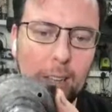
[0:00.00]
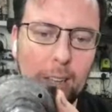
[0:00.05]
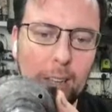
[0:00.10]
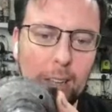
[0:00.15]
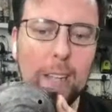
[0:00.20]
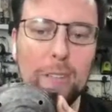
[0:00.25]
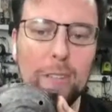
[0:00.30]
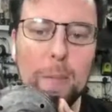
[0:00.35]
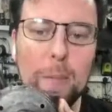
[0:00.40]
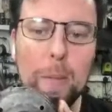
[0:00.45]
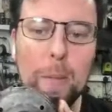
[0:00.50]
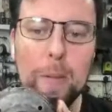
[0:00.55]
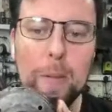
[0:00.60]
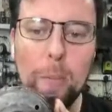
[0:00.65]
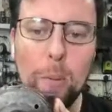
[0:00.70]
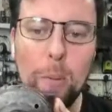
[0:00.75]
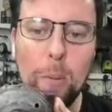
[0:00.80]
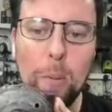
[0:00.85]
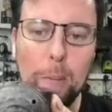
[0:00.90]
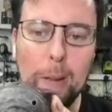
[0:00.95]
I can't remember the
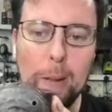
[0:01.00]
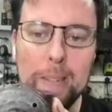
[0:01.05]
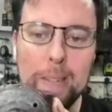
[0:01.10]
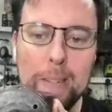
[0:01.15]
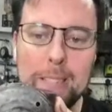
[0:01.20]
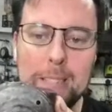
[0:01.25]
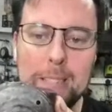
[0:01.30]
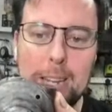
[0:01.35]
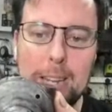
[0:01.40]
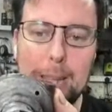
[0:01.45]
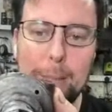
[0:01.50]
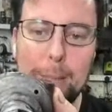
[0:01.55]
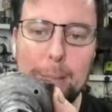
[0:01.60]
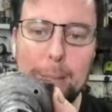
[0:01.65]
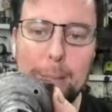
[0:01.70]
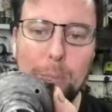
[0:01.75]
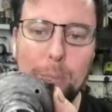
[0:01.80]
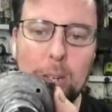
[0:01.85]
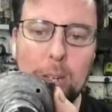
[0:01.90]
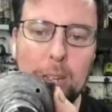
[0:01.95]
poor man's name,
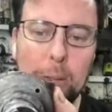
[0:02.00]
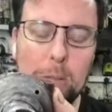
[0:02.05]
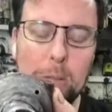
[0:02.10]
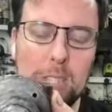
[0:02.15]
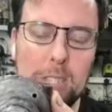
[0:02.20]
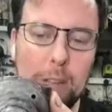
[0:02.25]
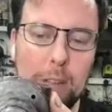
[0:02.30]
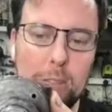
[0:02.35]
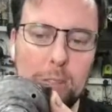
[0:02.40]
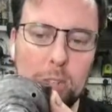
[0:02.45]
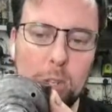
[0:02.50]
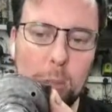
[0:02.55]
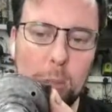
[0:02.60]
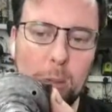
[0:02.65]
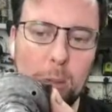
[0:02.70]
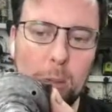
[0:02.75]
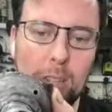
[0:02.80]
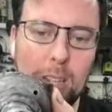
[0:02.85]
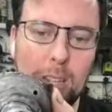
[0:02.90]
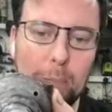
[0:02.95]
but he was having
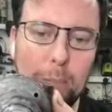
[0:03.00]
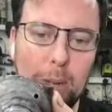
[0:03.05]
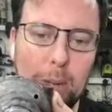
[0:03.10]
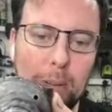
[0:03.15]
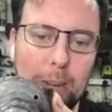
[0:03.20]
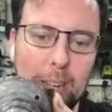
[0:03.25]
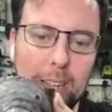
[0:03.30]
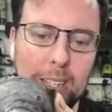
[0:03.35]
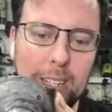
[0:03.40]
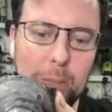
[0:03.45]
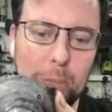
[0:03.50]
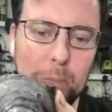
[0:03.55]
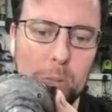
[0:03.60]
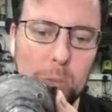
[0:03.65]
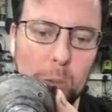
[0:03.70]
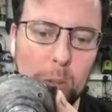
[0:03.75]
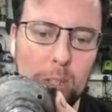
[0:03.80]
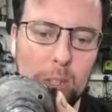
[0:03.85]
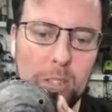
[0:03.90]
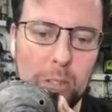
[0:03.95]
trouble, and we reckoned it was
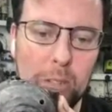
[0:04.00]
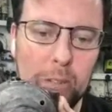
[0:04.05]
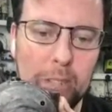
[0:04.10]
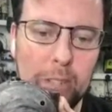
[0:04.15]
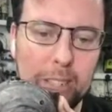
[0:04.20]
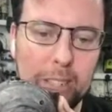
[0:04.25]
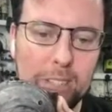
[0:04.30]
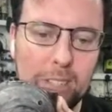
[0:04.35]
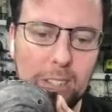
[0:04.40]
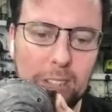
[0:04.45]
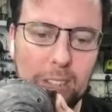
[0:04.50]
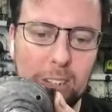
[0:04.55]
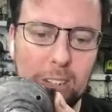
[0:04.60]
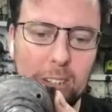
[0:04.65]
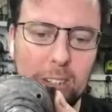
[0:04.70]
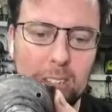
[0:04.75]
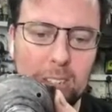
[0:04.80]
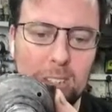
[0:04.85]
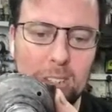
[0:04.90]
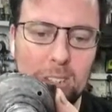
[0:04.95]
one of two things: either
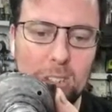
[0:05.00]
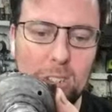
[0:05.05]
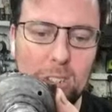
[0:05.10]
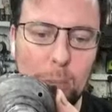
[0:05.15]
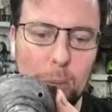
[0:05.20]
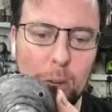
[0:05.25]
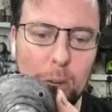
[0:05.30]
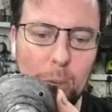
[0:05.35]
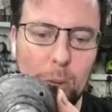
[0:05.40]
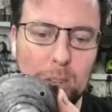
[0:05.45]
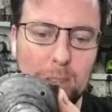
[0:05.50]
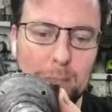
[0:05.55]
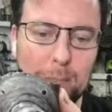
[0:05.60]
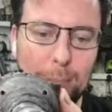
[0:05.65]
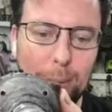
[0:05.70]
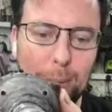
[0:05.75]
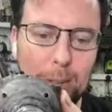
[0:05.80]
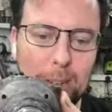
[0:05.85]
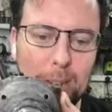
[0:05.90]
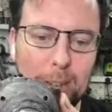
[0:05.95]
his distributor wasn't
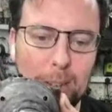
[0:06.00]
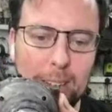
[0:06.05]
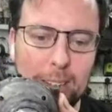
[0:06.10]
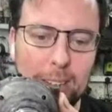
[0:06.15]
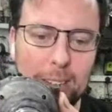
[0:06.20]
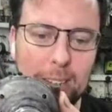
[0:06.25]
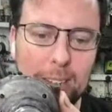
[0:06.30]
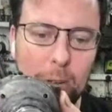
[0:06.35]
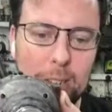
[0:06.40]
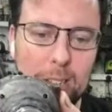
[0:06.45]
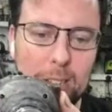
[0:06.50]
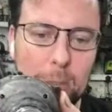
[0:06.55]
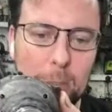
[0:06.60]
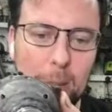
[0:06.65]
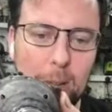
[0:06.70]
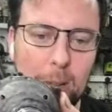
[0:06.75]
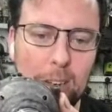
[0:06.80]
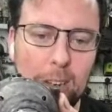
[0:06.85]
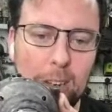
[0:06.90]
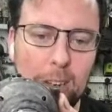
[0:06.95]
pointing at the right
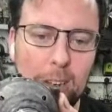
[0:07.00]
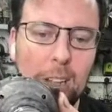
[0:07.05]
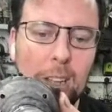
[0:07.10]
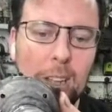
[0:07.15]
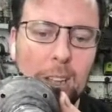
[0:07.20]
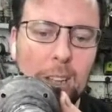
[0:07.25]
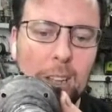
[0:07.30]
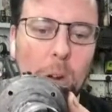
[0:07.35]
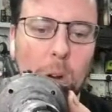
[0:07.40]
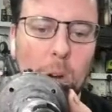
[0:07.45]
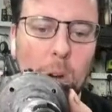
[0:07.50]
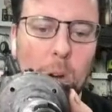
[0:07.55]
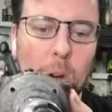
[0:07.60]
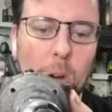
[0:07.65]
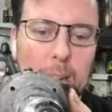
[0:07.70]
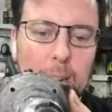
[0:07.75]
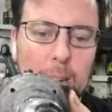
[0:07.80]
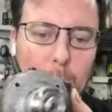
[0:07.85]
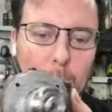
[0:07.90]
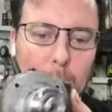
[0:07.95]
spot, or
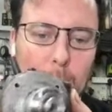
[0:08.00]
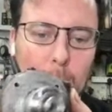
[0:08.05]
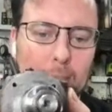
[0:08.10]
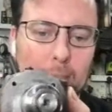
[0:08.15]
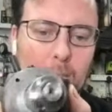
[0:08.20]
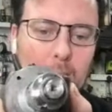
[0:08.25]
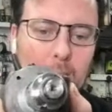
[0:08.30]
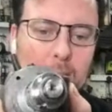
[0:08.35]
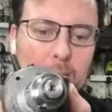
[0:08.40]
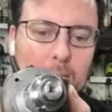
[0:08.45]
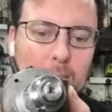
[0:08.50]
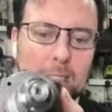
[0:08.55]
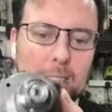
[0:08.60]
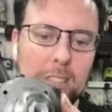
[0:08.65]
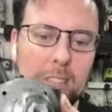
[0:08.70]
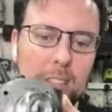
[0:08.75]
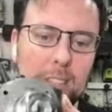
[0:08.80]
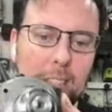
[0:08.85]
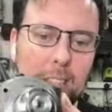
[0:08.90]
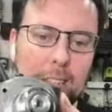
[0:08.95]
he might have got
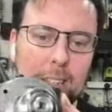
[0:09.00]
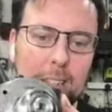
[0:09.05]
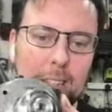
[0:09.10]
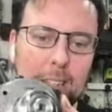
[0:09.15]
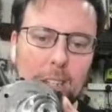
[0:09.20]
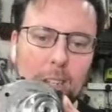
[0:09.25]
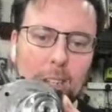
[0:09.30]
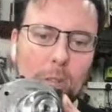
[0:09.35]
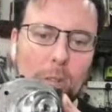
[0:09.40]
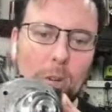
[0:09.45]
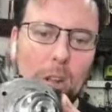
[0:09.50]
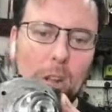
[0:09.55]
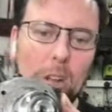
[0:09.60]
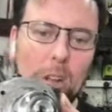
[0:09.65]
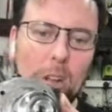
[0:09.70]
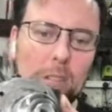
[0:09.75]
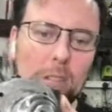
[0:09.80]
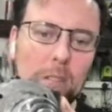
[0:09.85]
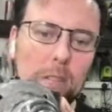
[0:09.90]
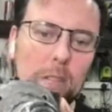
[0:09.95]
this into the
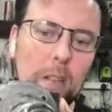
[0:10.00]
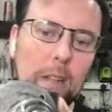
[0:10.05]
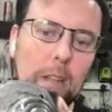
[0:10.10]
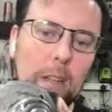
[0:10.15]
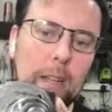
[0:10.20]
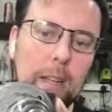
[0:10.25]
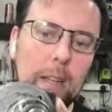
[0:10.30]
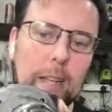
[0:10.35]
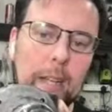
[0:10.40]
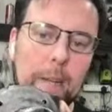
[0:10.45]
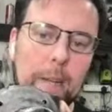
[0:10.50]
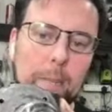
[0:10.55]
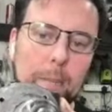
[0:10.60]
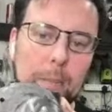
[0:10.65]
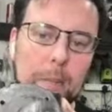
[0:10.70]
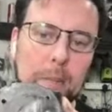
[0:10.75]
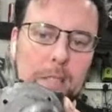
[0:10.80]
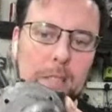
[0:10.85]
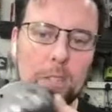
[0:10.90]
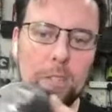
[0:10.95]
wrong
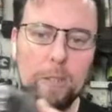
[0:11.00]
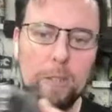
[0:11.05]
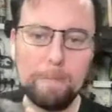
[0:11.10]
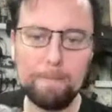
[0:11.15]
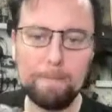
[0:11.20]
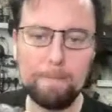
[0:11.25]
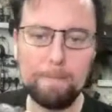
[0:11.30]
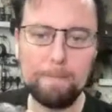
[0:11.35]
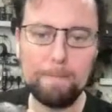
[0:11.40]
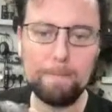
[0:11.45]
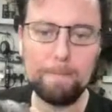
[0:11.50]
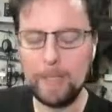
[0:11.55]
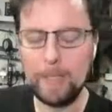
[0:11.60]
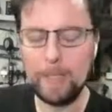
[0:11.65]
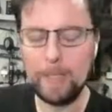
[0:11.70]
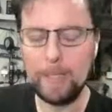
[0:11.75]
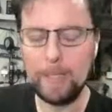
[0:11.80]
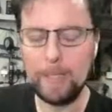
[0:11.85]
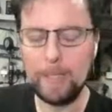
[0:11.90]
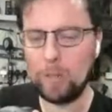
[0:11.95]
position.
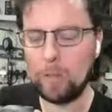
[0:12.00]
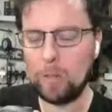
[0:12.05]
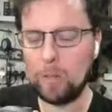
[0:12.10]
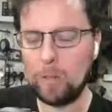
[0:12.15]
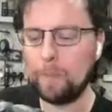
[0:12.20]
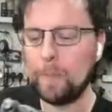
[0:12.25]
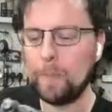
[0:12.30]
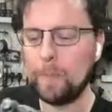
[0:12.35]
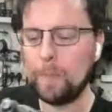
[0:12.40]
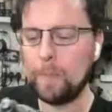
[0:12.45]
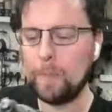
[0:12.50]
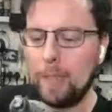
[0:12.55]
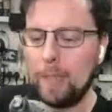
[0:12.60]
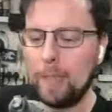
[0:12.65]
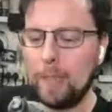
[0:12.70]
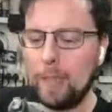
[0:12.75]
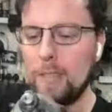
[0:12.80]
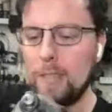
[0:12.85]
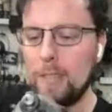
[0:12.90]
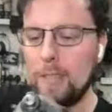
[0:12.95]
So
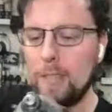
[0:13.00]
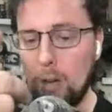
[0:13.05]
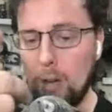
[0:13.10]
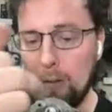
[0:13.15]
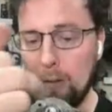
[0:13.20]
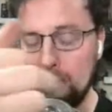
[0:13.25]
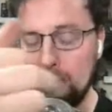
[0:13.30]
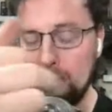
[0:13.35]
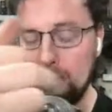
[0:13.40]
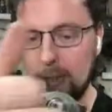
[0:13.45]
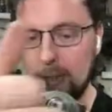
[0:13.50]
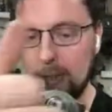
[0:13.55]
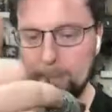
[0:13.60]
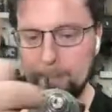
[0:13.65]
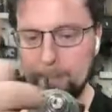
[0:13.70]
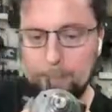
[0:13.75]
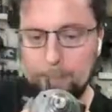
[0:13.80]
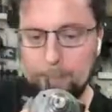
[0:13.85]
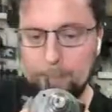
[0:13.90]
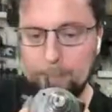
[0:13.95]
these are offset;
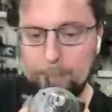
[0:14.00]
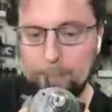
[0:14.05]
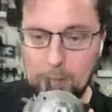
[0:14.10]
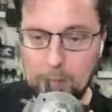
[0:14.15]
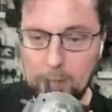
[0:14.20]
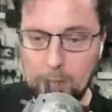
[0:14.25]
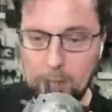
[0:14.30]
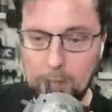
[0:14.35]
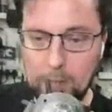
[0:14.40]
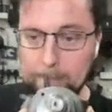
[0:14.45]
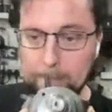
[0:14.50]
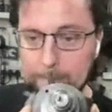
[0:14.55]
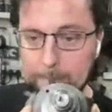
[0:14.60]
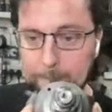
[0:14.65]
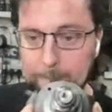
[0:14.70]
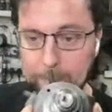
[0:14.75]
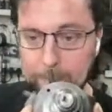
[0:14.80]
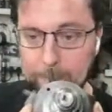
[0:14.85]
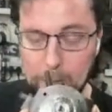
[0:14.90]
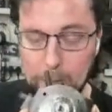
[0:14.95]
they're not
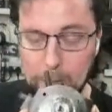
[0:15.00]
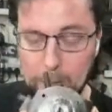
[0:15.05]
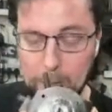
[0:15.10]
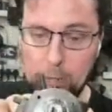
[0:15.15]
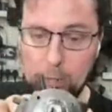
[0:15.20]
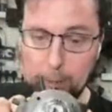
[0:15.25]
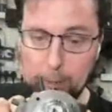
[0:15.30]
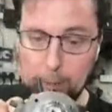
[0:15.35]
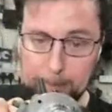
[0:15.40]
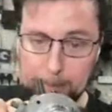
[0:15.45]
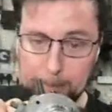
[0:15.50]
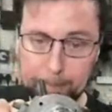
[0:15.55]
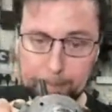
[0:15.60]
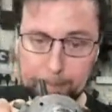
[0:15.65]
symmetrical.